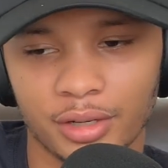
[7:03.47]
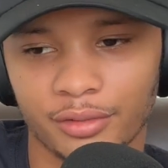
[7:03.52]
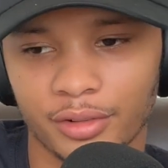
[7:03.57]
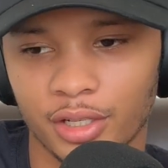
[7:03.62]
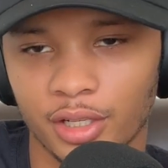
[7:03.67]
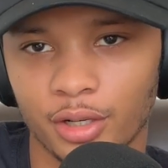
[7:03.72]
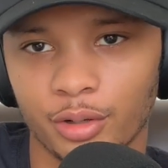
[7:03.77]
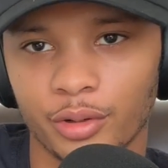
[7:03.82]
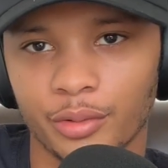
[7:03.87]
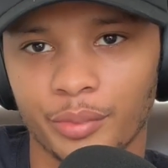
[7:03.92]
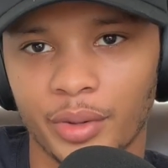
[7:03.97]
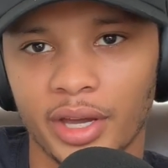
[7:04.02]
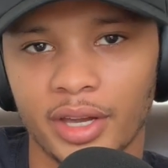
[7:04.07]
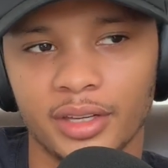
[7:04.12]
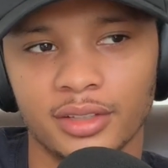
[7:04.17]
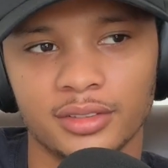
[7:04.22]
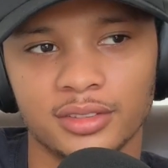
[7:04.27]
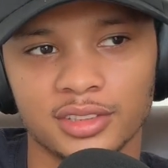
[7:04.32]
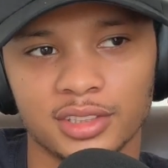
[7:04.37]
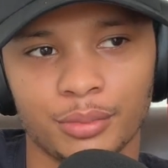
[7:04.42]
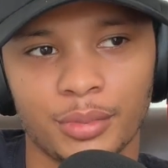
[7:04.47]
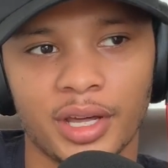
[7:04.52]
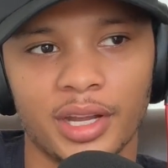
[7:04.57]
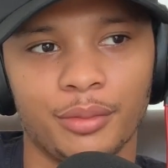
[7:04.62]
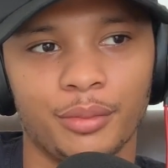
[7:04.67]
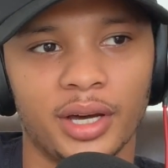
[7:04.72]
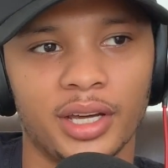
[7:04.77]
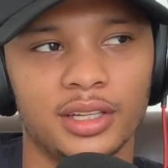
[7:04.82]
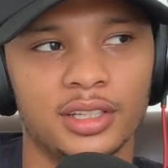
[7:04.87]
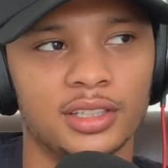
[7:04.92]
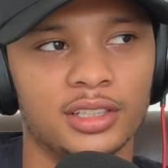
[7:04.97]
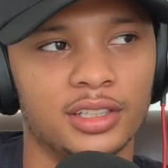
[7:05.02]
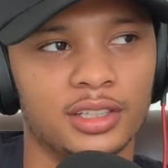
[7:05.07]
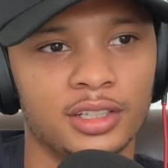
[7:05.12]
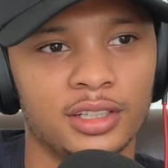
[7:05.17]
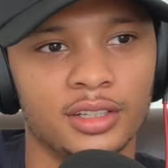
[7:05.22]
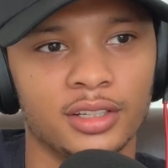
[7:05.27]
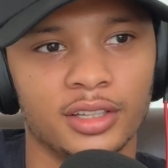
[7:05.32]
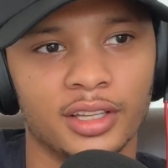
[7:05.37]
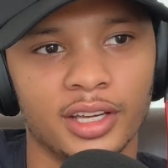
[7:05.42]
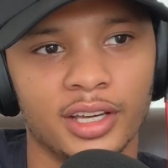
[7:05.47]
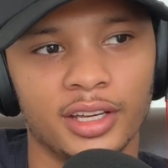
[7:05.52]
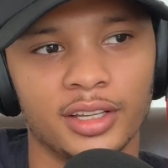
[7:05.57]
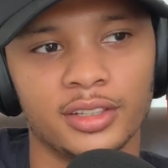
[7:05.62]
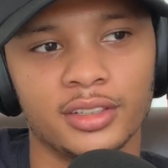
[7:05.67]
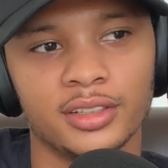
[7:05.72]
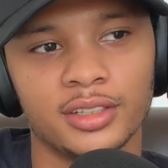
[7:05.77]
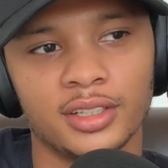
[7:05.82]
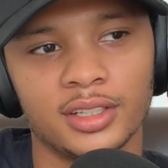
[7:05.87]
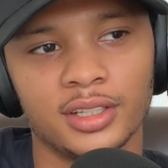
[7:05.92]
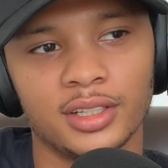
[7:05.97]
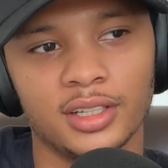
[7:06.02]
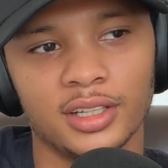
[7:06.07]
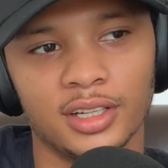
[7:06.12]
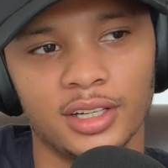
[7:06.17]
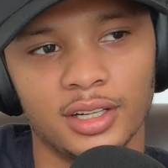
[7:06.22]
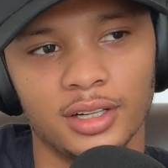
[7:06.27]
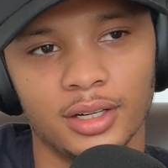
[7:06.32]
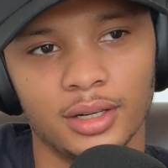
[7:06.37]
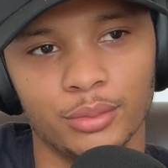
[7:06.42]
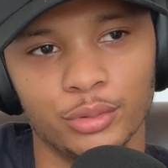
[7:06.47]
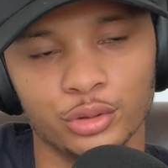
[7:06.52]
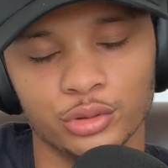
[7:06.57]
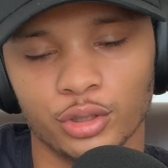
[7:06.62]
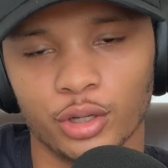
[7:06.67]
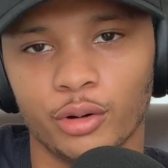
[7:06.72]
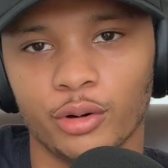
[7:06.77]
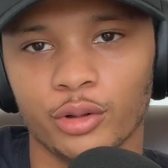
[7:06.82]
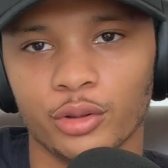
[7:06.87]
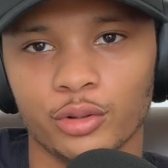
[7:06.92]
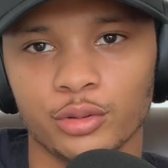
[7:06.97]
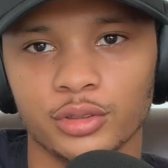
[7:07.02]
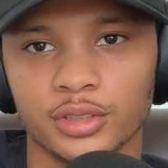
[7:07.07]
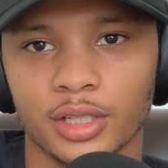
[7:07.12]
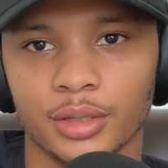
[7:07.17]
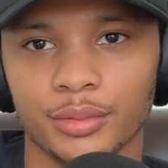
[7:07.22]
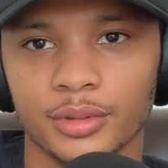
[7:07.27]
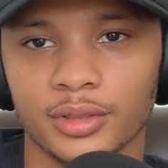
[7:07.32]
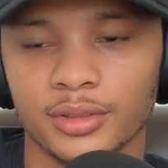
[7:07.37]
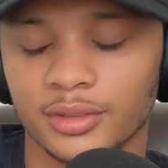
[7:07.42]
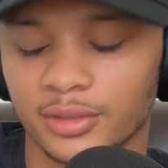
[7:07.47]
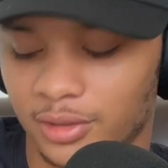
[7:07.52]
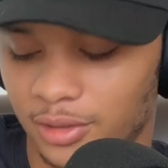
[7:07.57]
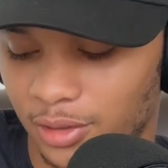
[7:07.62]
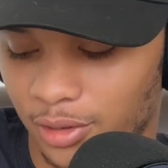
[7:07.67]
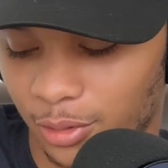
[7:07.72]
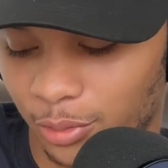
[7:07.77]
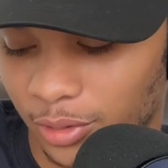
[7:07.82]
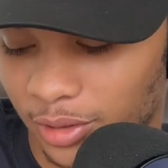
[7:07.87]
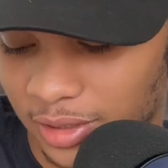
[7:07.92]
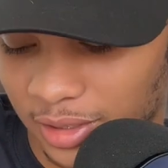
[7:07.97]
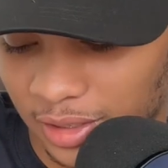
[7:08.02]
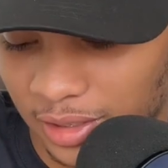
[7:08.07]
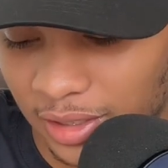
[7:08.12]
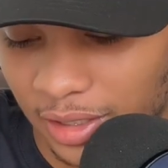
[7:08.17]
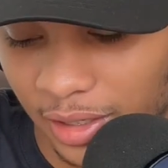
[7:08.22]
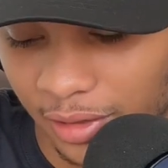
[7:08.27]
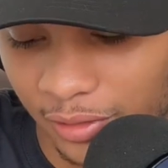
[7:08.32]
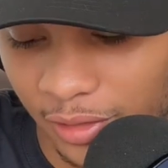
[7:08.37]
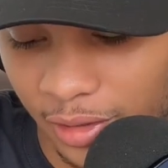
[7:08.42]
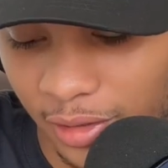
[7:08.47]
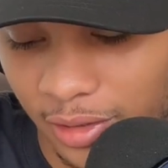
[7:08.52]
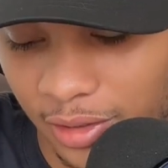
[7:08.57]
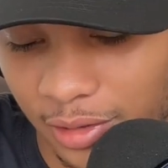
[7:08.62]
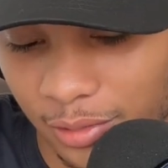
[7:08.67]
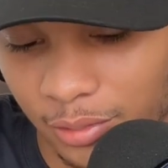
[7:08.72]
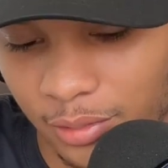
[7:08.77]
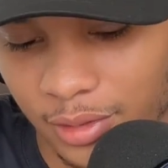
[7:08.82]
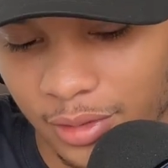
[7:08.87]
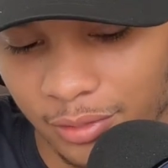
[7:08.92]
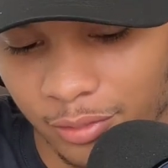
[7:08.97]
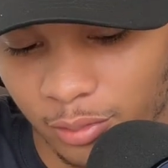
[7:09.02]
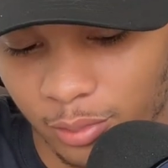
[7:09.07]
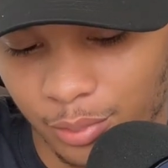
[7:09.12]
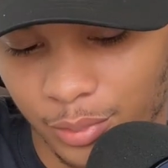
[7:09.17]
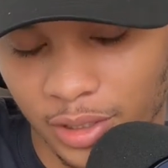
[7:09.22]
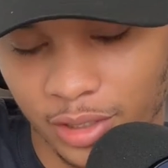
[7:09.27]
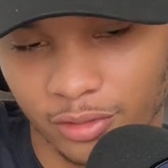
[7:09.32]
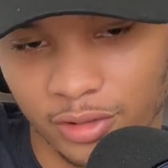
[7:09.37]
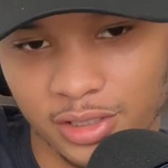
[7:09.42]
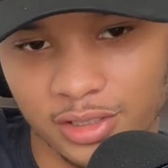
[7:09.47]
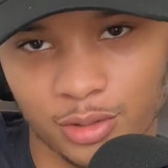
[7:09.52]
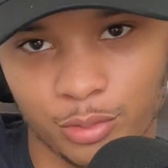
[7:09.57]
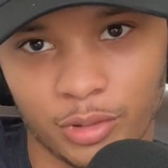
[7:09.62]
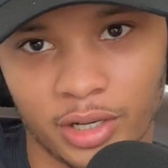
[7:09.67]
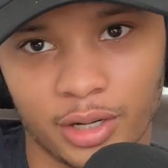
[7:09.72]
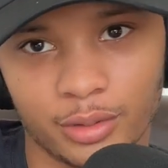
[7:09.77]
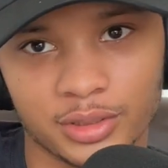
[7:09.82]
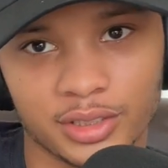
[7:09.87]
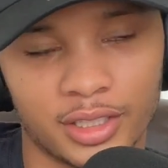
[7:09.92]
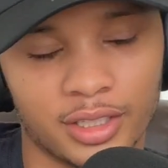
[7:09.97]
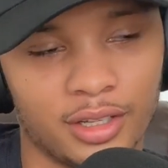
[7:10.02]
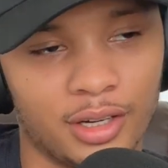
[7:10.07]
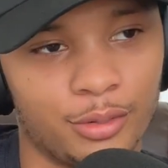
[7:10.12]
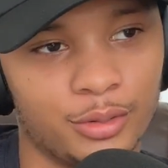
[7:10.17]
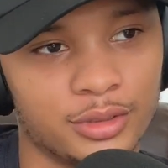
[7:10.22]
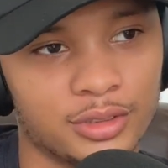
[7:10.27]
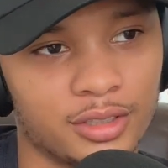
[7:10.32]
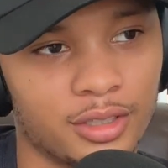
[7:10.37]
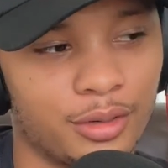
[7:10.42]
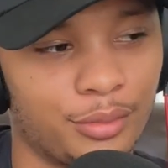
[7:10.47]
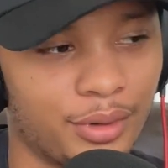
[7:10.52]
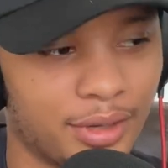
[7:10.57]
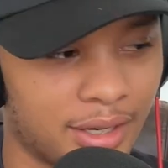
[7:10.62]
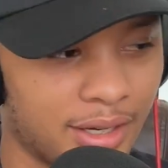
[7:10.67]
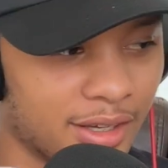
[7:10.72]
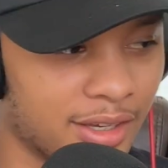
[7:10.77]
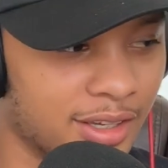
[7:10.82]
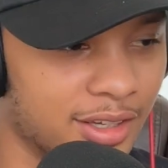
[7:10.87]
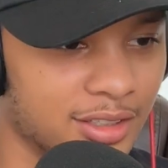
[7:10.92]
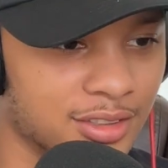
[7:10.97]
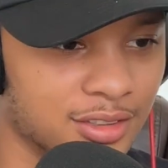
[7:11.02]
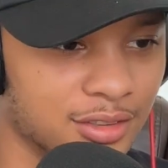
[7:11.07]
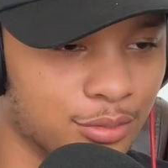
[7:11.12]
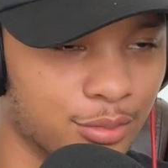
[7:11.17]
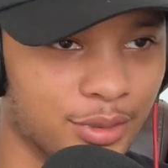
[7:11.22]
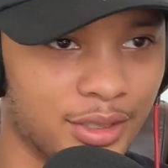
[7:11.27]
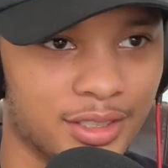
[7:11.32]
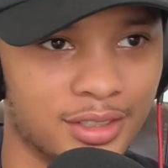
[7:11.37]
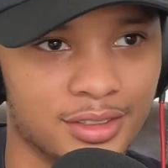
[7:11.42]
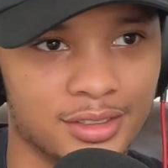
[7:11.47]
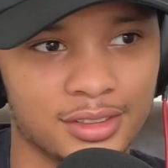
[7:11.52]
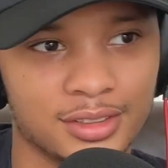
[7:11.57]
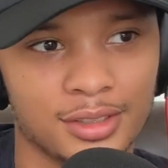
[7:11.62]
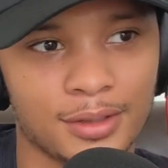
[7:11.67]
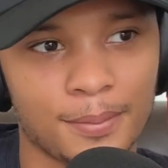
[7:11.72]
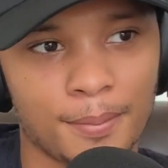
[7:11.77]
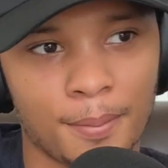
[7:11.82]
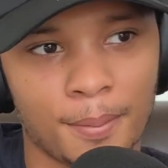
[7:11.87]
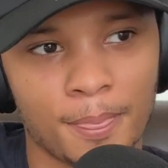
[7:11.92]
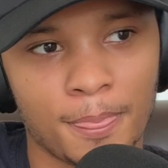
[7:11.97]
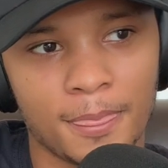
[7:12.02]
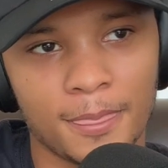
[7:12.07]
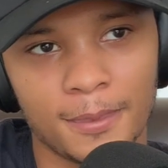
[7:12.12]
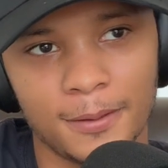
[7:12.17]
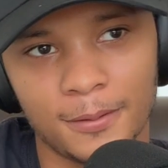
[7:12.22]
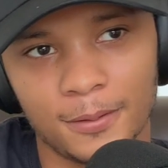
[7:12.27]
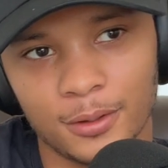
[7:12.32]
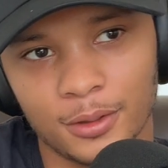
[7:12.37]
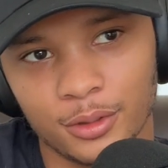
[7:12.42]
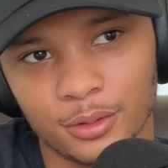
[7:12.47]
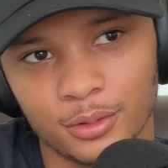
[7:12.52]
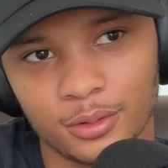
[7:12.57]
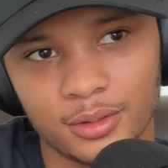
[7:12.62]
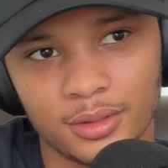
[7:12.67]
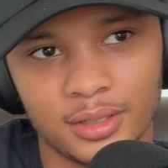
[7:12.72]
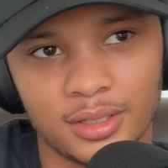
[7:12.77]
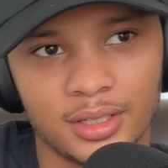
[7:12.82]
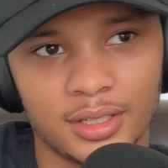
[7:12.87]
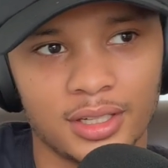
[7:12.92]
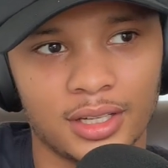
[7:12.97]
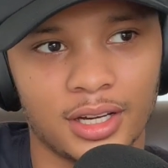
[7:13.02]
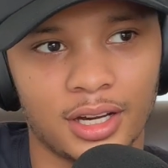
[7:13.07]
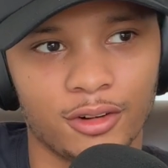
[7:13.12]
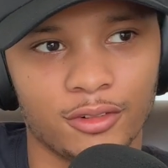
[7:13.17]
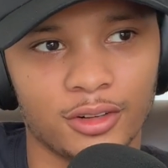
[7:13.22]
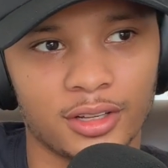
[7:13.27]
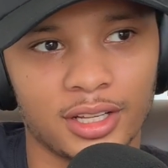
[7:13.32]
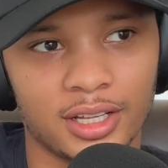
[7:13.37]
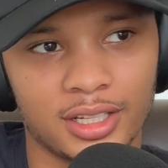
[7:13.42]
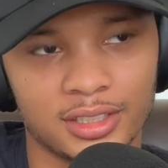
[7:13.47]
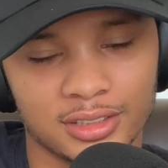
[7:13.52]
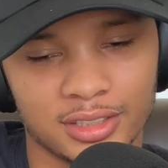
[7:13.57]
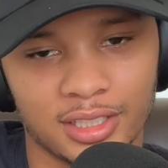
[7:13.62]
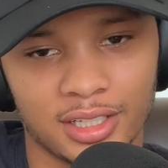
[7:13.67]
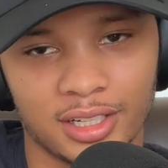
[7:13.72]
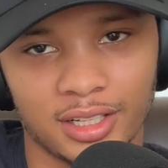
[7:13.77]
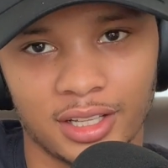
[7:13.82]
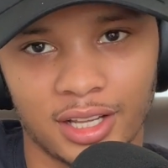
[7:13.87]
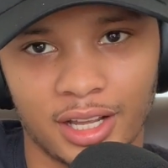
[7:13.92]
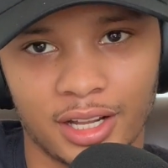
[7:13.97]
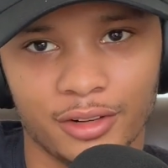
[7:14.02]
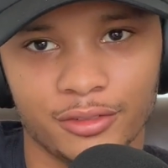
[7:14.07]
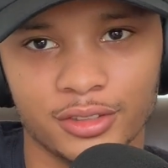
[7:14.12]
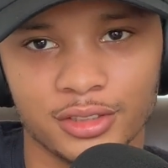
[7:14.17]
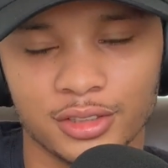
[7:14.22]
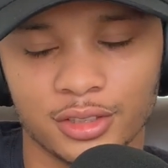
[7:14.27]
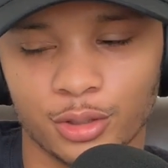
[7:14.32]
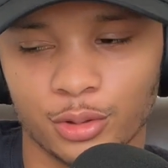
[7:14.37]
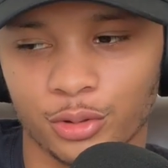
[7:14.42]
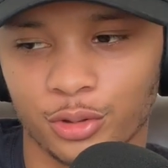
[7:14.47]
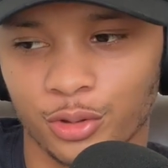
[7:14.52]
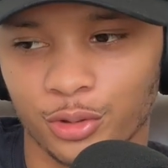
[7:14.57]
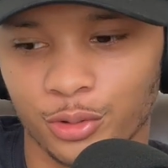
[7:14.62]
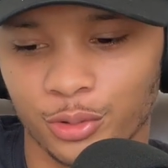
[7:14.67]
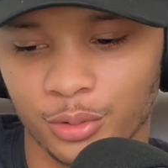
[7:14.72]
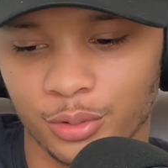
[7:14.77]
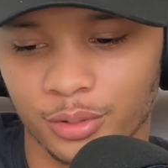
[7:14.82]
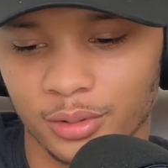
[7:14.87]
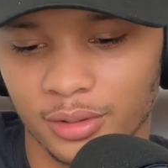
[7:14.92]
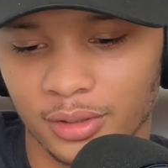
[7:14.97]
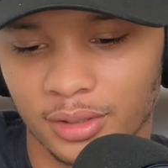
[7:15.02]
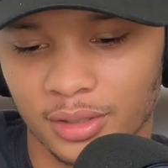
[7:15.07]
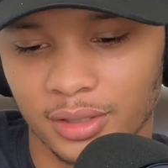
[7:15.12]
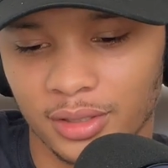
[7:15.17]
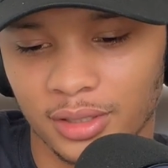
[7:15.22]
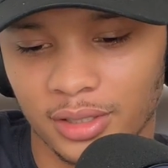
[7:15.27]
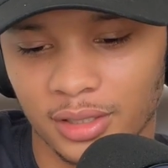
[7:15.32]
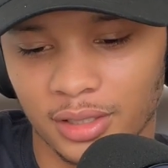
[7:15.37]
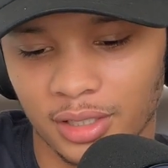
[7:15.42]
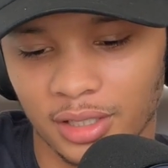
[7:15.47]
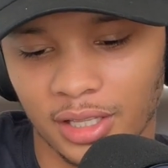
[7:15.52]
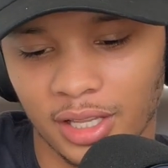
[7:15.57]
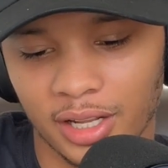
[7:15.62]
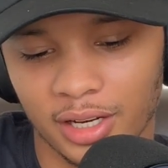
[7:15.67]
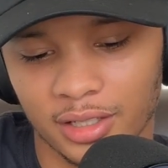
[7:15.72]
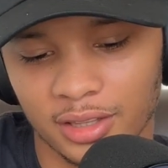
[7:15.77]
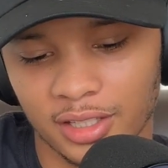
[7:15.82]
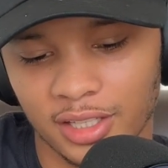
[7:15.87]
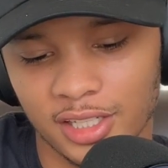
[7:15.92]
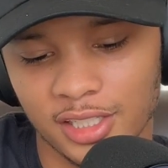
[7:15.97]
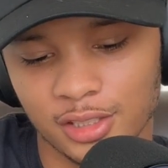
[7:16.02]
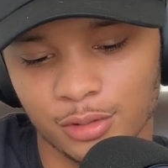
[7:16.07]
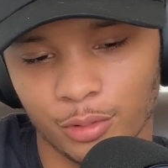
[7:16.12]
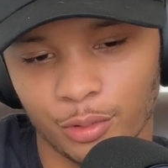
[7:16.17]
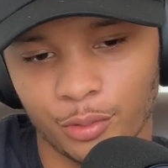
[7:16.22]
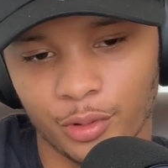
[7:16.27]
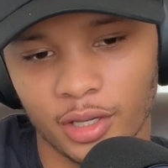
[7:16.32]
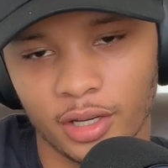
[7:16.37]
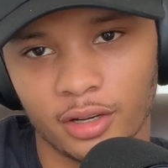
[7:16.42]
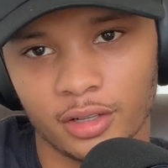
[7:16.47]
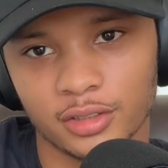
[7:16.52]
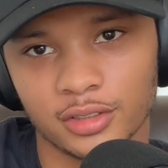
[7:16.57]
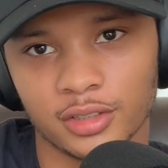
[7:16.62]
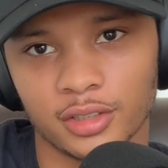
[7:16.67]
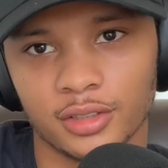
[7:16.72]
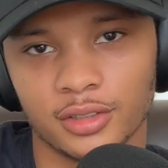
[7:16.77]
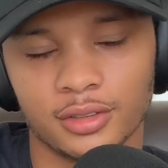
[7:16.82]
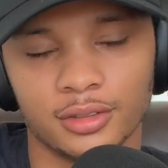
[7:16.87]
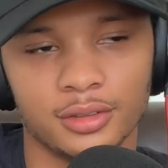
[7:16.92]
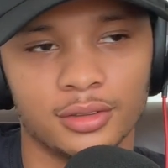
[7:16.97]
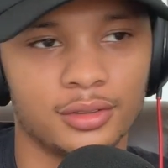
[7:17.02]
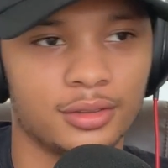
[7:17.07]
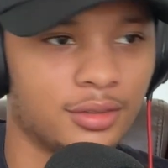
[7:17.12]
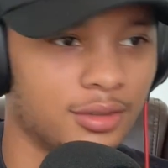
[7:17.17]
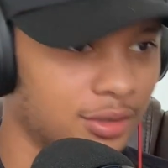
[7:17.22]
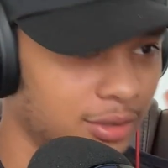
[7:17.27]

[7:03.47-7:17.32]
never know. Somebody might need to hear that, who's going through something. One thing that I've learned and a big reason why I was like, yeah, I want to start a podcast is because, you know, I realize that a lot of us go through a lot of things, but we also,